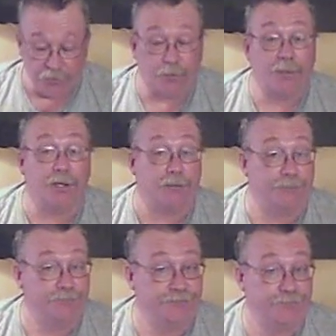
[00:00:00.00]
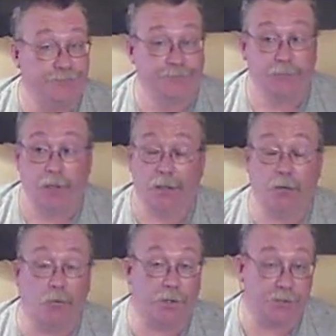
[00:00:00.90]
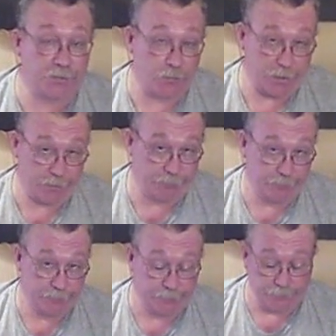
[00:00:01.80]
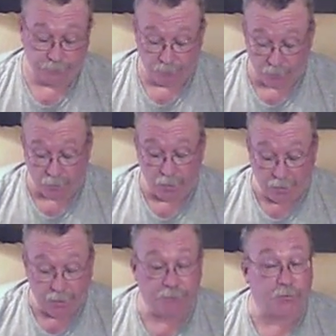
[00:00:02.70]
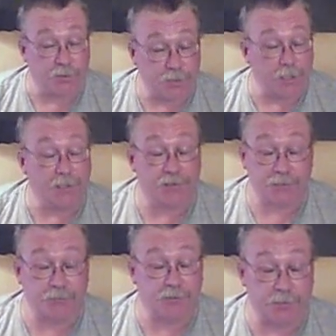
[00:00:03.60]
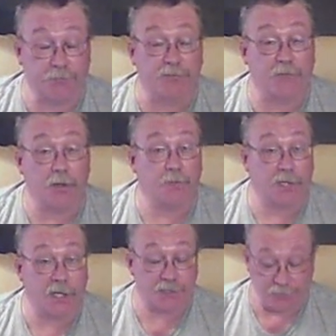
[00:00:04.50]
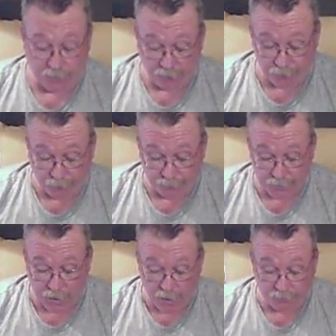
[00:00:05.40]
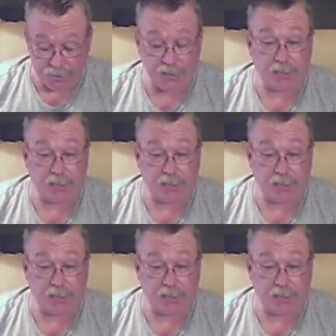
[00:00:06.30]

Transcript: Viewer mail. I got one this week. And for a change, it was something fairly positive. It comes from Tom